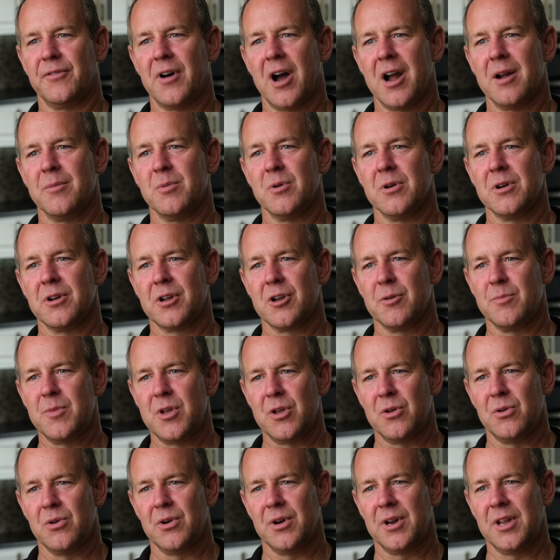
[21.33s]
vibrant
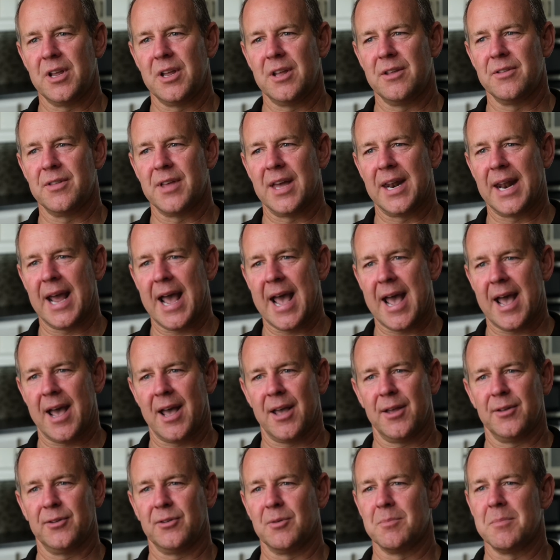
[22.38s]
community that
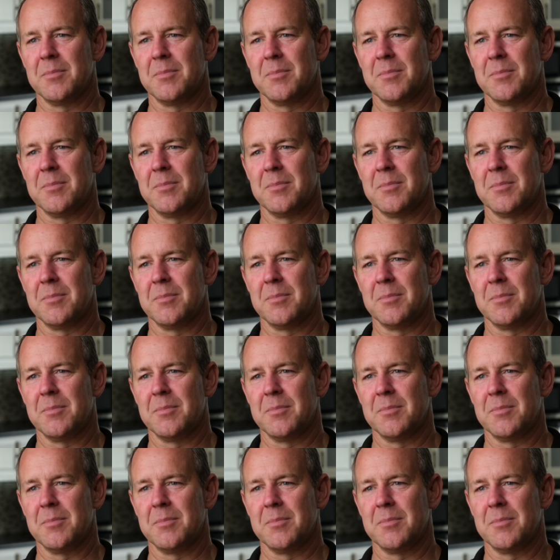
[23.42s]
has